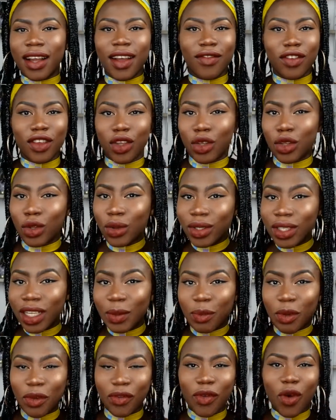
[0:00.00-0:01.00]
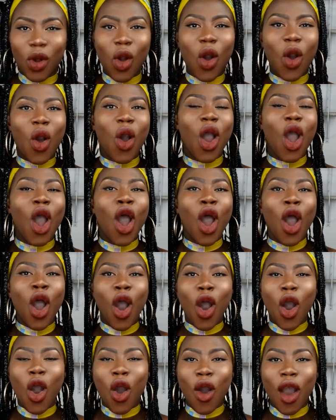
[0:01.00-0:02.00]
Have you used it before,
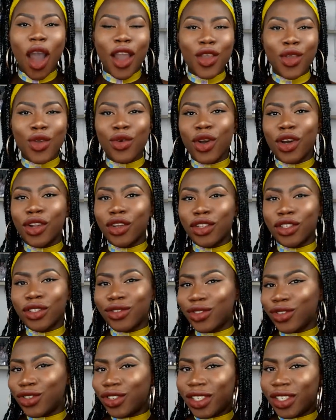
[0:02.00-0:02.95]
or are you gonna